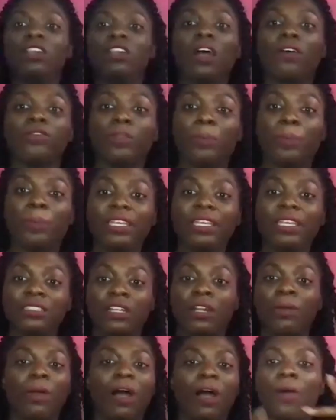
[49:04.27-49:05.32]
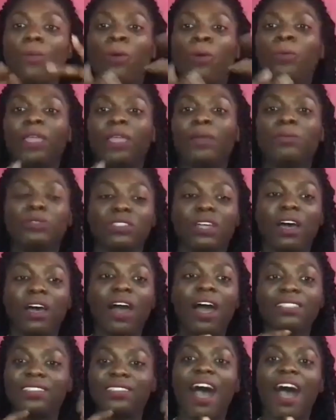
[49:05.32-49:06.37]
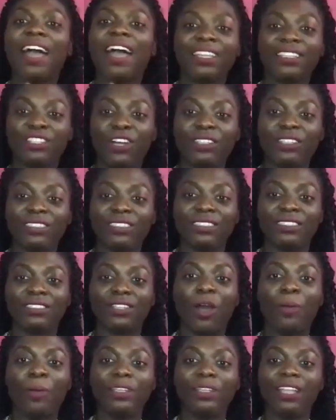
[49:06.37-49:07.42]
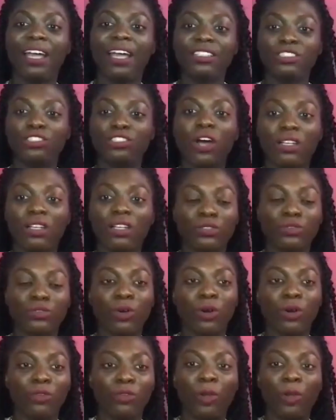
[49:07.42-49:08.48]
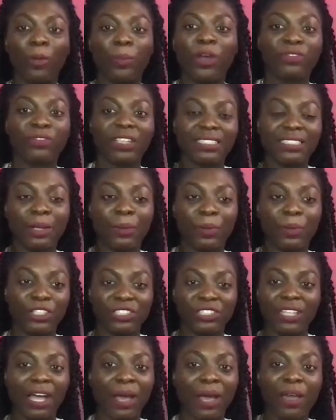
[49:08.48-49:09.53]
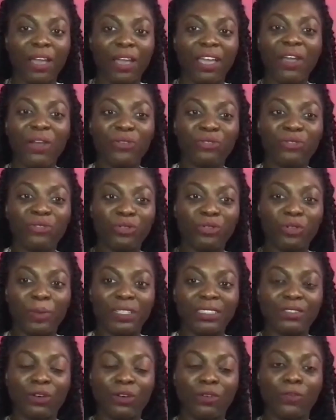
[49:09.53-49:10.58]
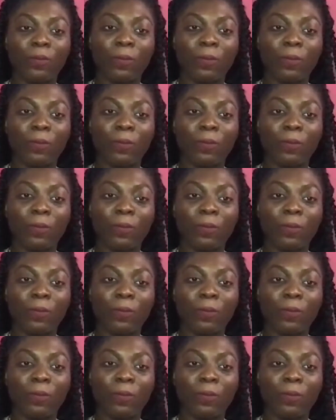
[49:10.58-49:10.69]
the piece, and I won't be able to hire the dancers to come and dance for a birthday celebration that I might throw for myself.